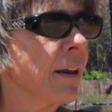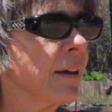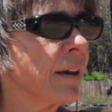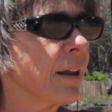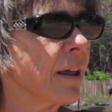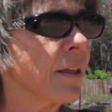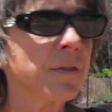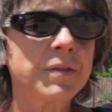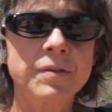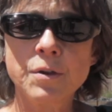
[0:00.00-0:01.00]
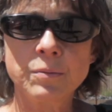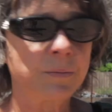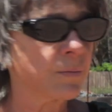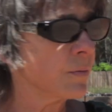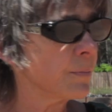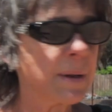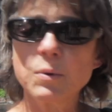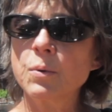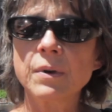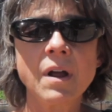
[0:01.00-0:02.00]
and
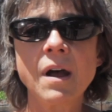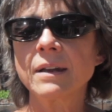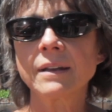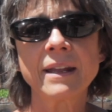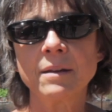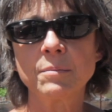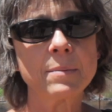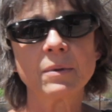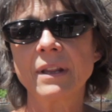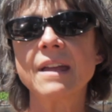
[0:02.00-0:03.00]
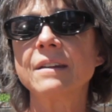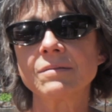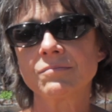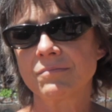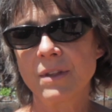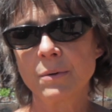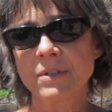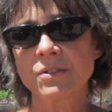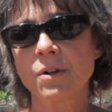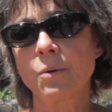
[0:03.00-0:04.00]
people were not letting people in.
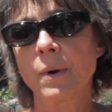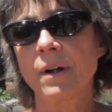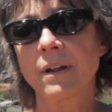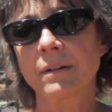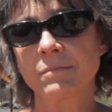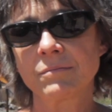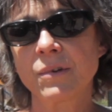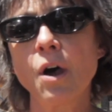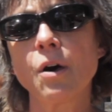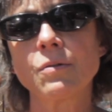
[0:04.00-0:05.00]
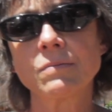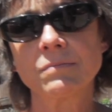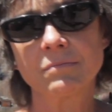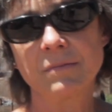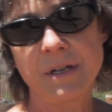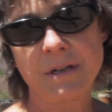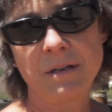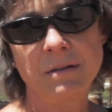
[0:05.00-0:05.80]
There was nowhere to go